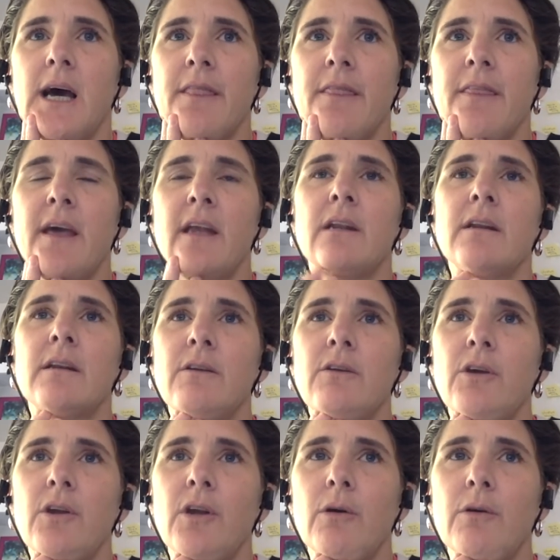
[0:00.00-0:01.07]
And
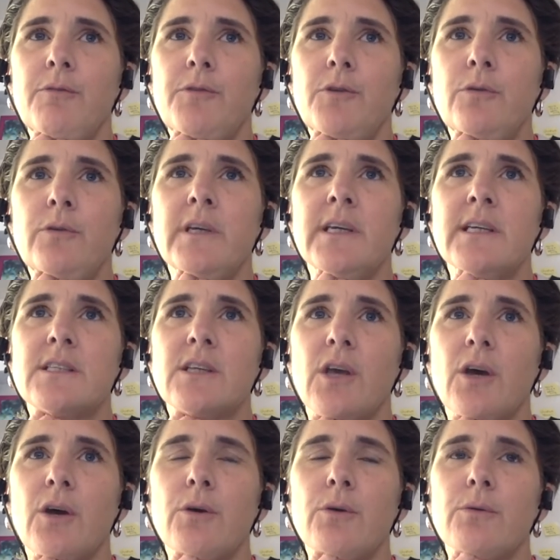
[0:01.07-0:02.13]
then, you know, a few years
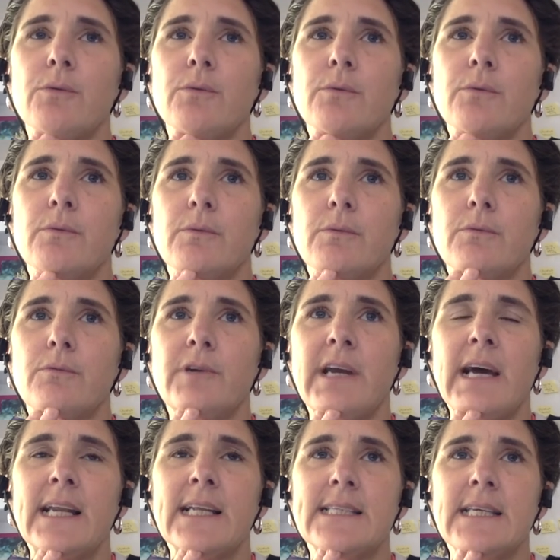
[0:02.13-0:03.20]
ago,
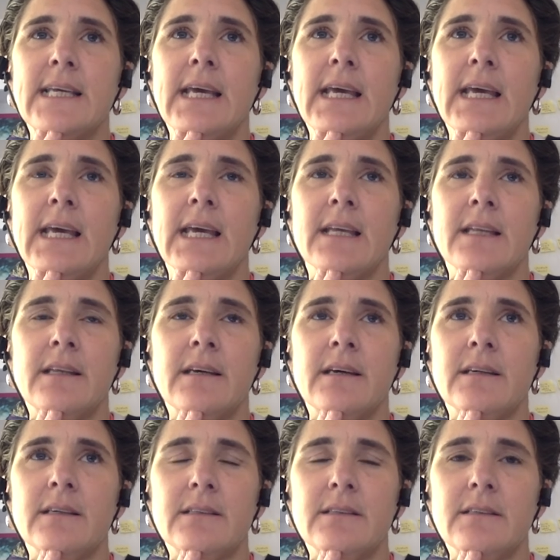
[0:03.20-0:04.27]
reality hit
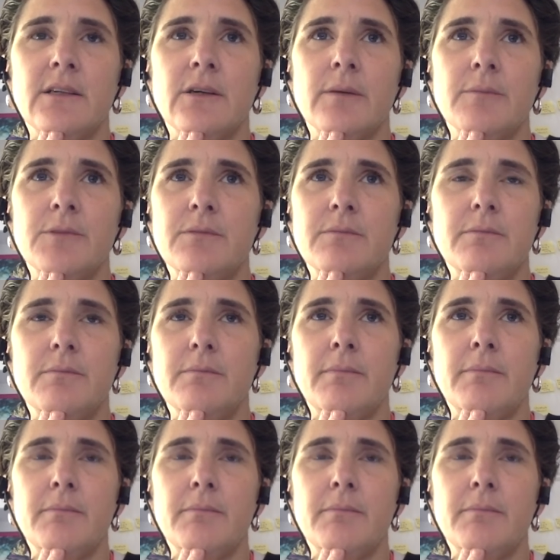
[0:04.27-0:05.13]
that, you know, I'm